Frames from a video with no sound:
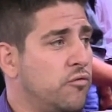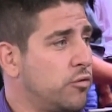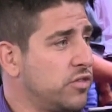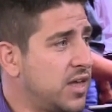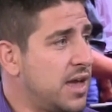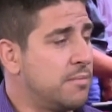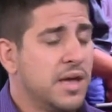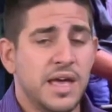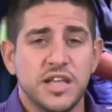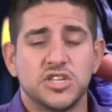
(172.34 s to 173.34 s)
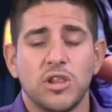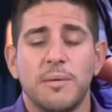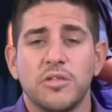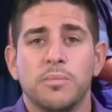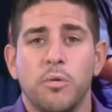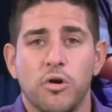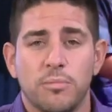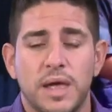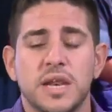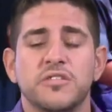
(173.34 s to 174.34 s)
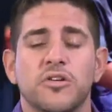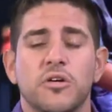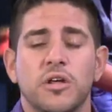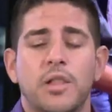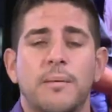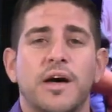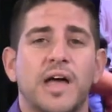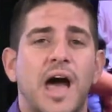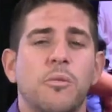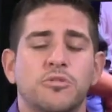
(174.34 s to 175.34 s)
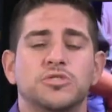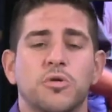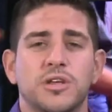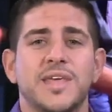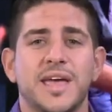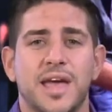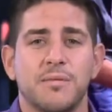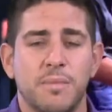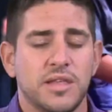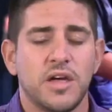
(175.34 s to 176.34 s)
For them, it's all about the bottom line. It's all about how much money they can make.